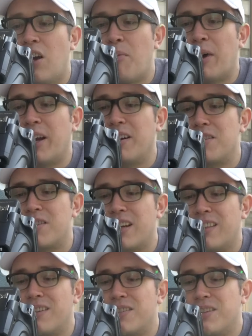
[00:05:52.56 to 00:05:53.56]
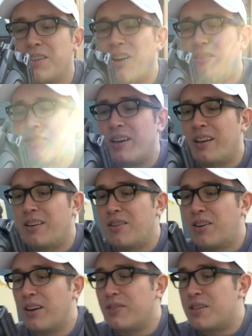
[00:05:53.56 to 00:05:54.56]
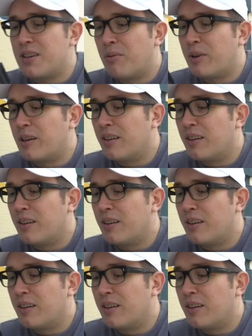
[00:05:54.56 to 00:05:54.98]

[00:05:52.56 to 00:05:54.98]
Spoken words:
Am I going to stick this in the coffee, Andy? You're going to have to tell me.